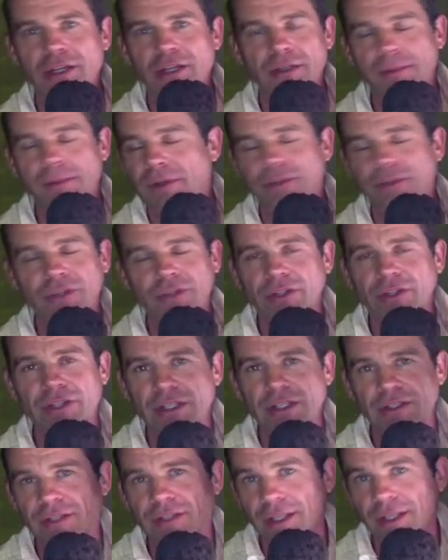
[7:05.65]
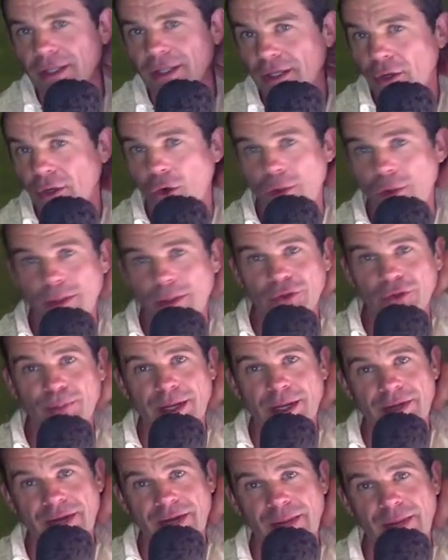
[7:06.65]
You, just, just, hormones are
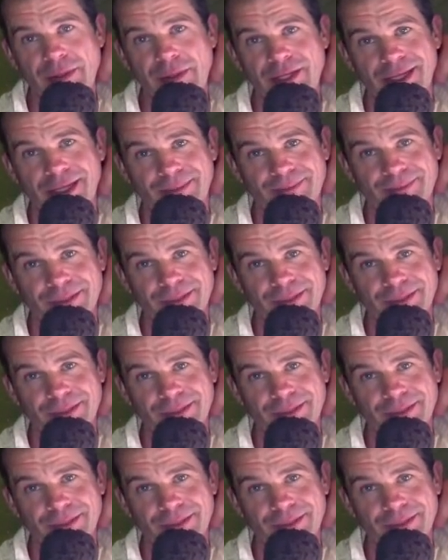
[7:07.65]
part of the name of the game.